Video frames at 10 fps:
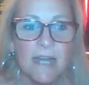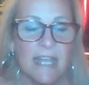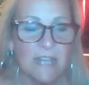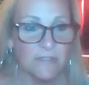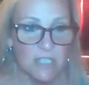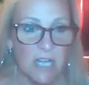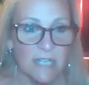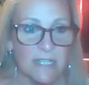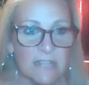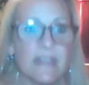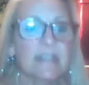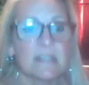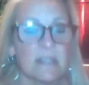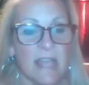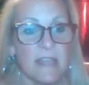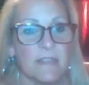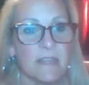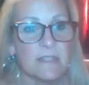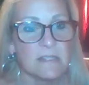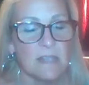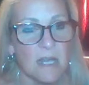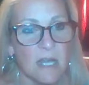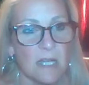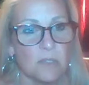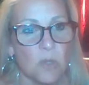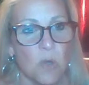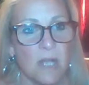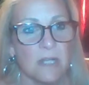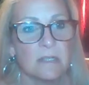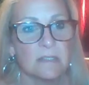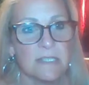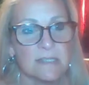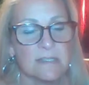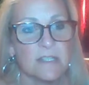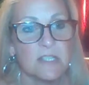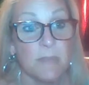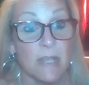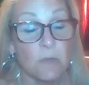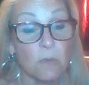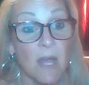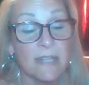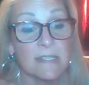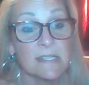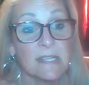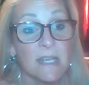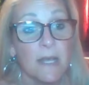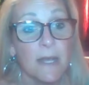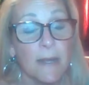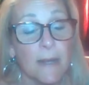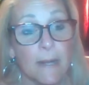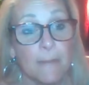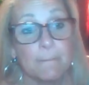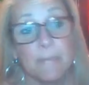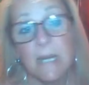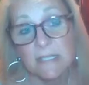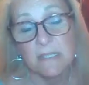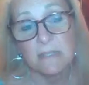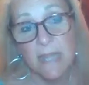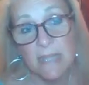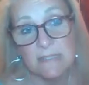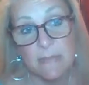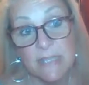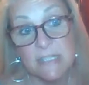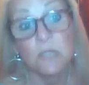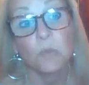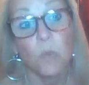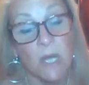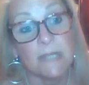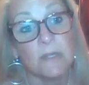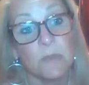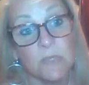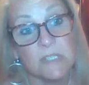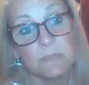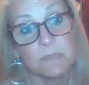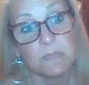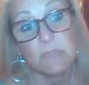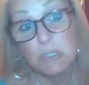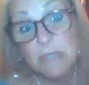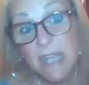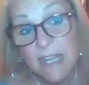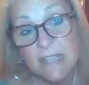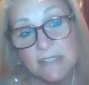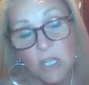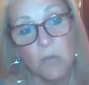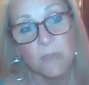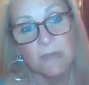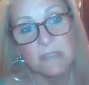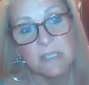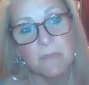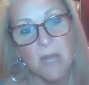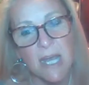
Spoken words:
I have done events like this, long distance bike rides. But the last time I did one was 2 decades ago when I was in